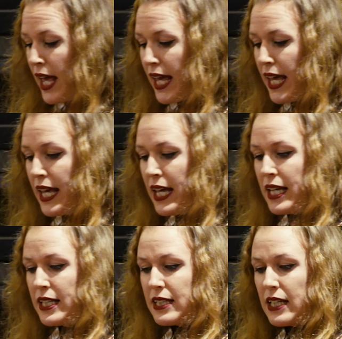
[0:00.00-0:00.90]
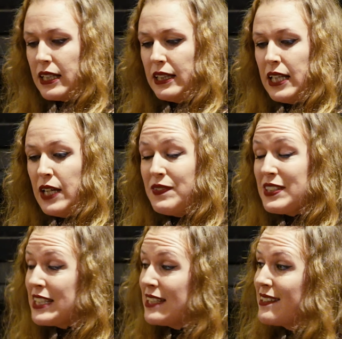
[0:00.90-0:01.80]
And they elevate and they
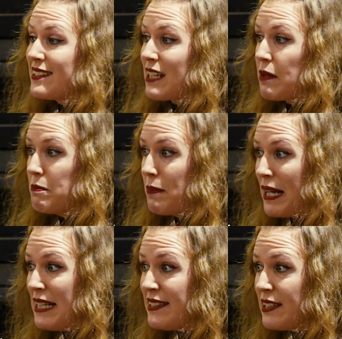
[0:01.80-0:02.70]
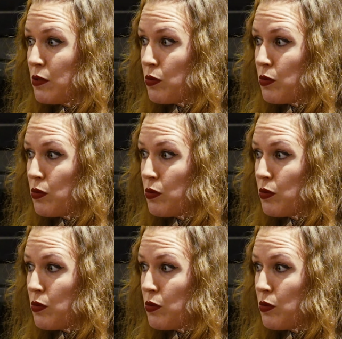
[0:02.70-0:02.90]
complement each other so